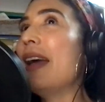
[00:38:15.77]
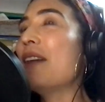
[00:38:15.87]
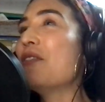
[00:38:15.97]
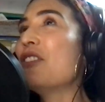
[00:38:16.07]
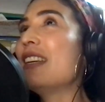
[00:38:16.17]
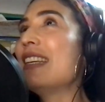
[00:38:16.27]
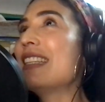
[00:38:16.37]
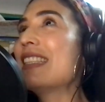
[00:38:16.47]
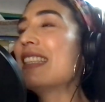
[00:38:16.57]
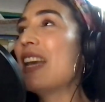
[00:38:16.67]

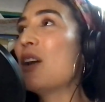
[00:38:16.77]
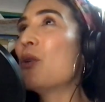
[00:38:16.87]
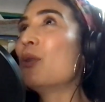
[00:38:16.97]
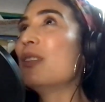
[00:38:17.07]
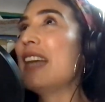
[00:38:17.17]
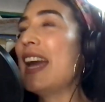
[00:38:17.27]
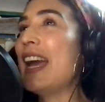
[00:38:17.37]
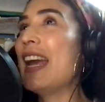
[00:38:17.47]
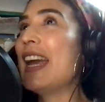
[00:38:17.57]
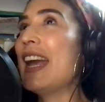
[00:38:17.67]
every single
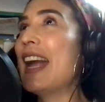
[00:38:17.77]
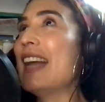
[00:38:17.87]
day